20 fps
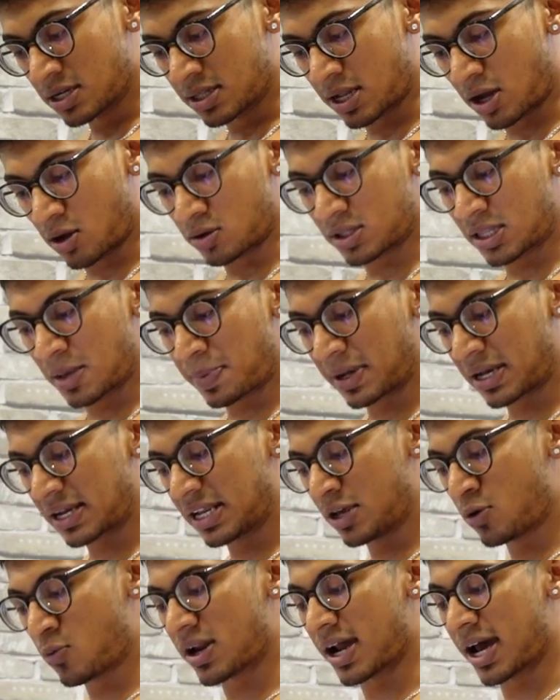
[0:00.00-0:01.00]
Now,
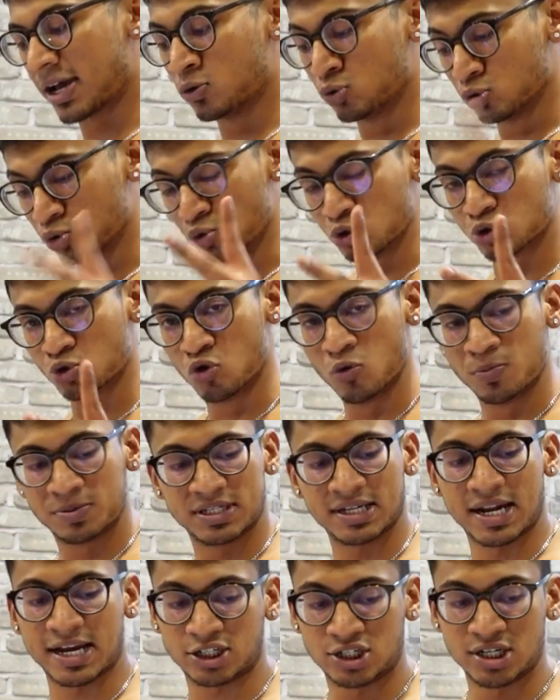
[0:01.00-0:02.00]
typically when I do 2
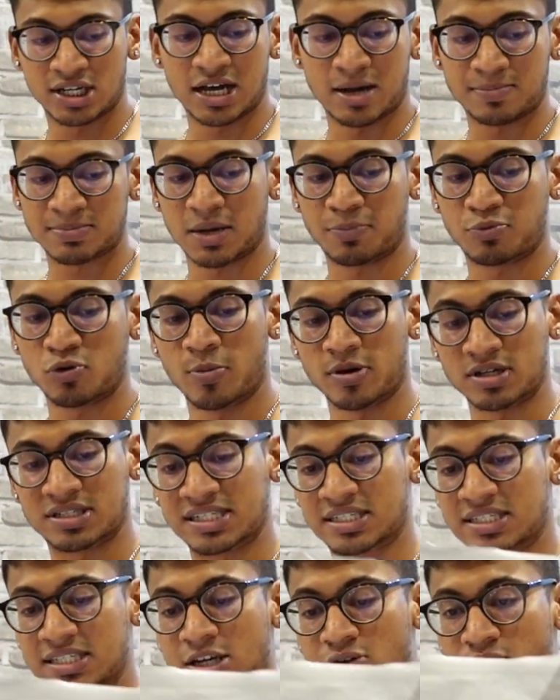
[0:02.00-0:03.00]
scoops, it actually comes up to about
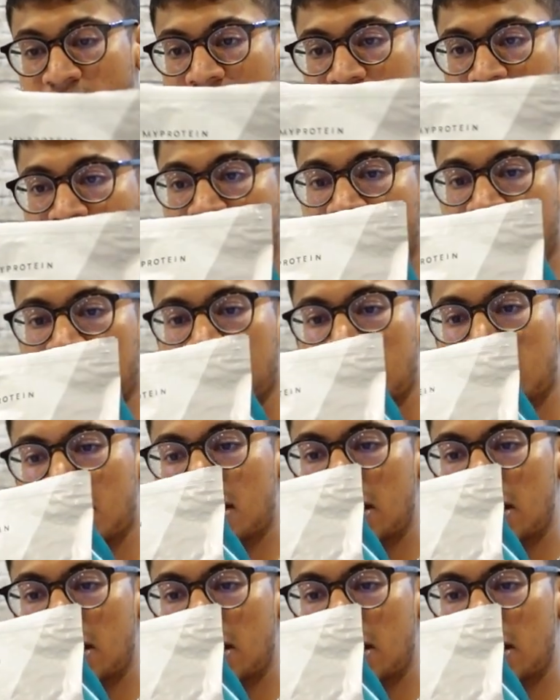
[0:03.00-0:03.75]
60 grams, right?